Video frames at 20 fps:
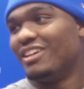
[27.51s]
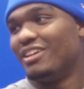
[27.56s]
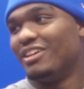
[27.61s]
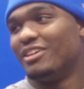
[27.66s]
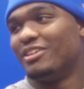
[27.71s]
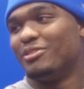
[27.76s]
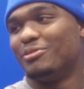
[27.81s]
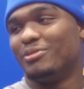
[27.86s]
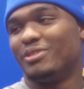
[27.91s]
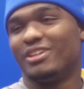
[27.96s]

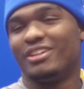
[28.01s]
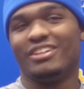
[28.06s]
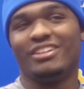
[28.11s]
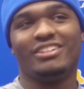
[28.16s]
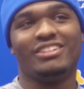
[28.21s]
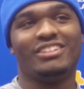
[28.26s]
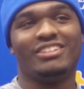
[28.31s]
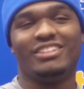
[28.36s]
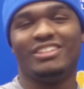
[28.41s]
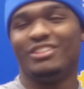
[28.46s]
Um,
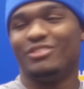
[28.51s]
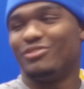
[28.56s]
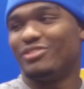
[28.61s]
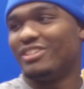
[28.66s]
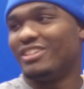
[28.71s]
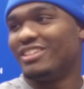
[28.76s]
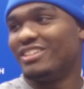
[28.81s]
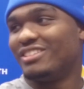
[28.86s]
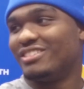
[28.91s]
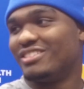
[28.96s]
learn the
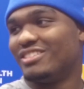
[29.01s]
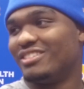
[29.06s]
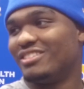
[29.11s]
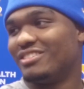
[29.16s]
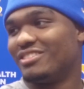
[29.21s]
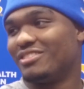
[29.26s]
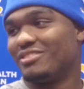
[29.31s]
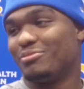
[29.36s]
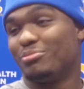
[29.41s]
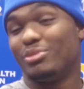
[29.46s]
defense and
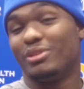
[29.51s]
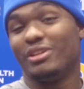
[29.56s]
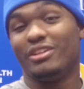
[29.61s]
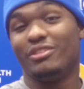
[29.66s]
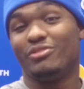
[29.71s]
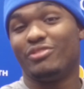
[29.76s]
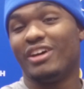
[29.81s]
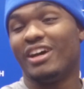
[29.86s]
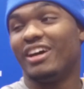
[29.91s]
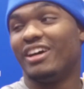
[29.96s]
play
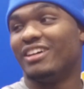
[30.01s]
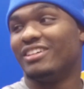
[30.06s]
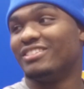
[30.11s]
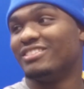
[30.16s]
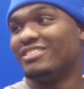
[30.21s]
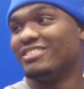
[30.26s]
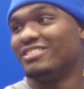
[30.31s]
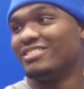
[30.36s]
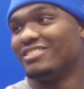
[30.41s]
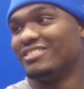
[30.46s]

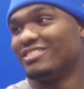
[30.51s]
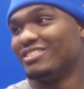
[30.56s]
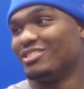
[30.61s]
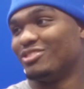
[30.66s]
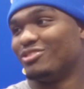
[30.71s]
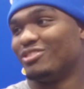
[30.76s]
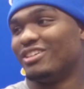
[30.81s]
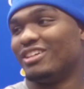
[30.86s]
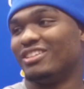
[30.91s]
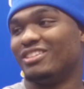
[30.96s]
fast. That's
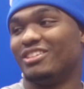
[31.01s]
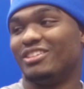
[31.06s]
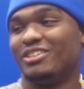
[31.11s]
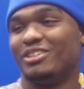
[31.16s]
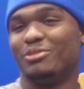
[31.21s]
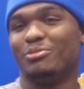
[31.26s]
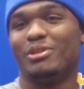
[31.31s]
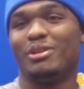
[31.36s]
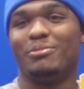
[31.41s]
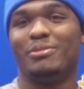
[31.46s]
what I'm learning
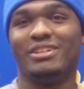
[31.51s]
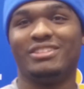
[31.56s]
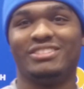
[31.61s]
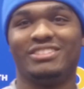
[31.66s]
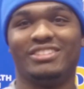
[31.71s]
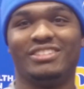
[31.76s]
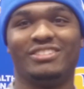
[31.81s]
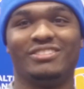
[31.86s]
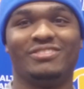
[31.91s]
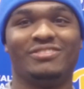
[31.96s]
about
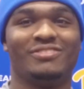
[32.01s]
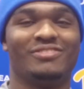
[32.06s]
myself.